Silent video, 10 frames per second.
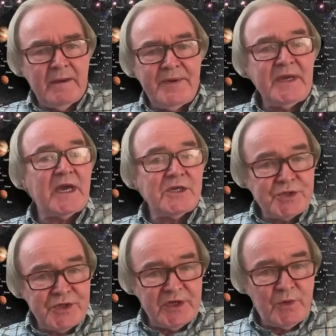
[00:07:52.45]

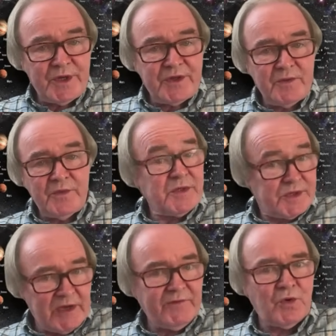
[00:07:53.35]
PhD with
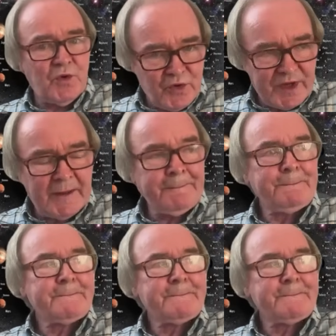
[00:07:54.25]
Stephen Hawking,